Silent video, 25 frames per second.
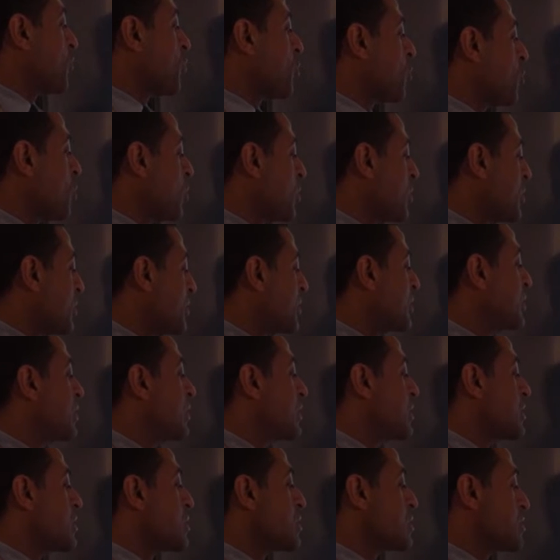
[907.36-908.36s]

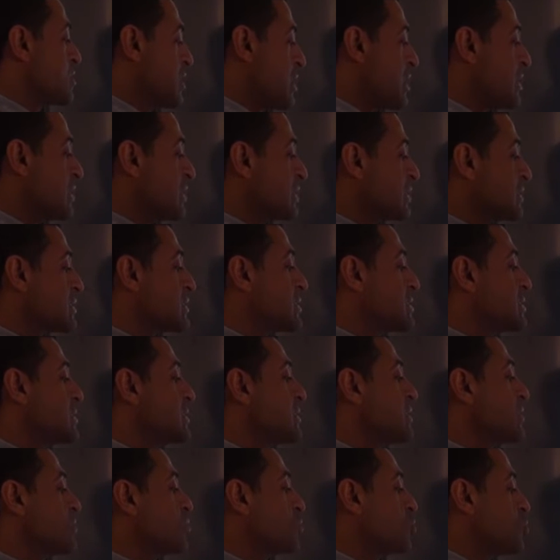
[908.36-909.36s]
for
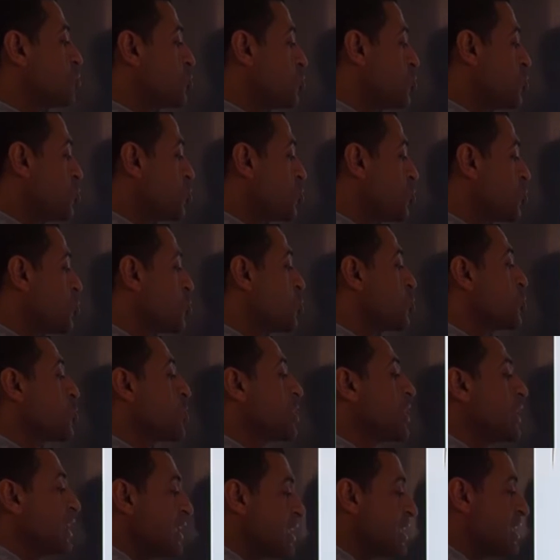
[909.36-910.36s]
things to
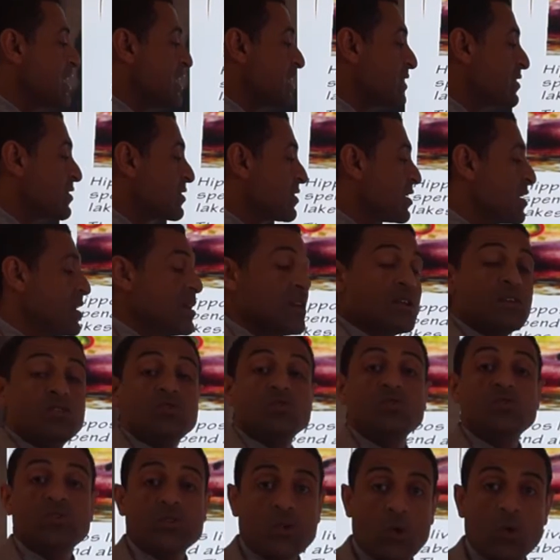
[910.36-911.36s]
eat.
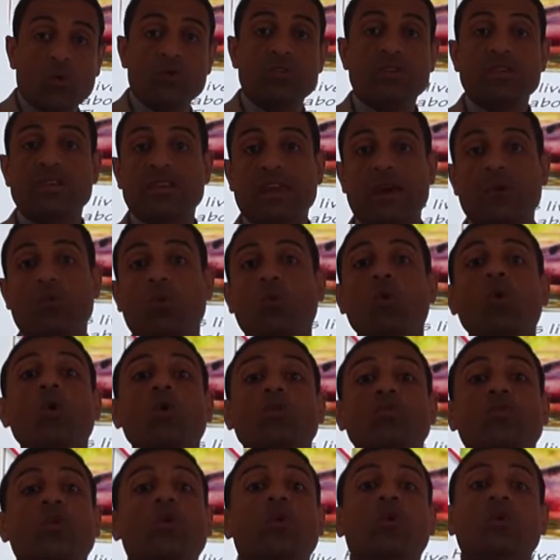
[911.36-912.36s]
So they can
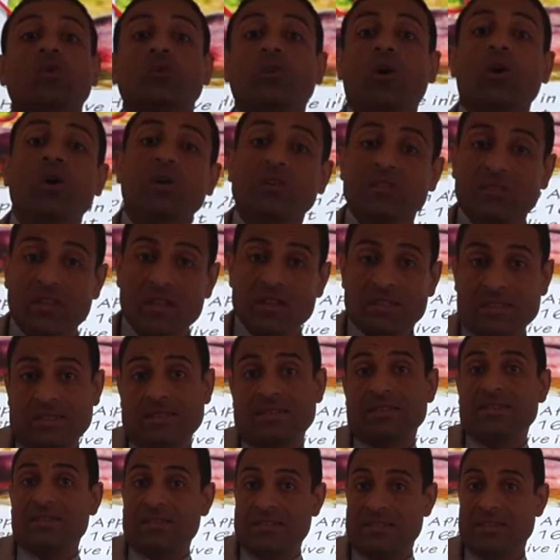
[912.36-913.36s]
walk for long
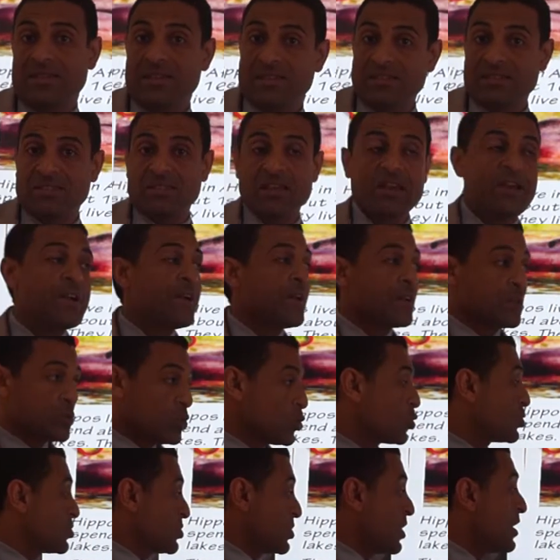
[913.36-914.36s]
distances
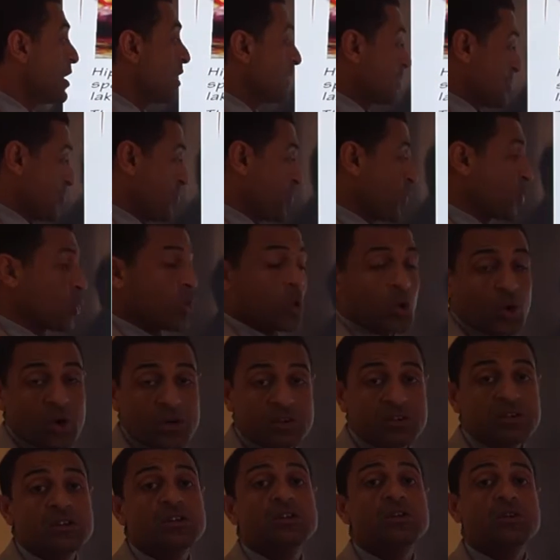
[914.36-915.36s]
to search
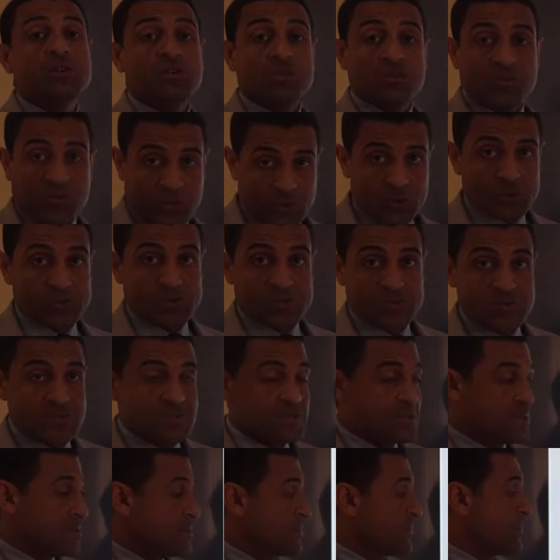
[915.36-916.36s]
for food.
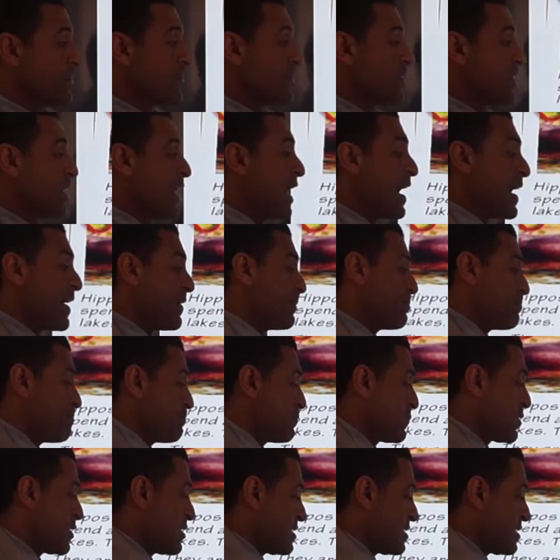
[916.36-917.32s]
And